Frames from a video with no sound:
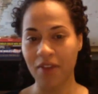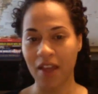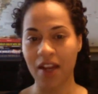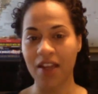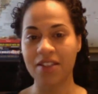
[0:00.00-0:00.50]

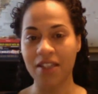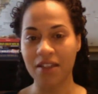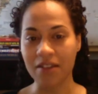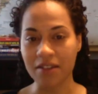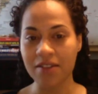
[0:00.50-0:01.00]
And I
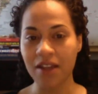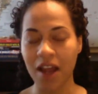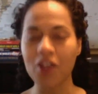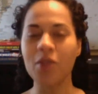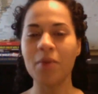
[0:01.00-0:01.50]

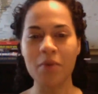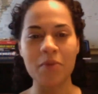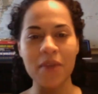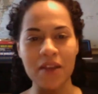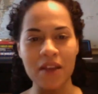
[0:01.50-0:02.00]
knew it would
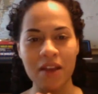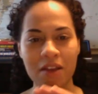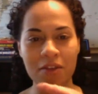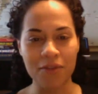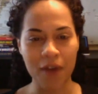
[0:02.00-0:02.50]
be
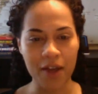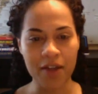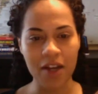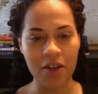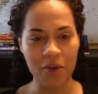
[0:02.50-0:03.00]
fun
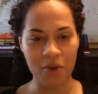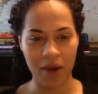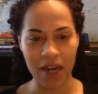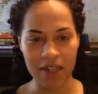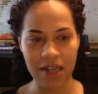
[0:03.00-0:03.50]
and great.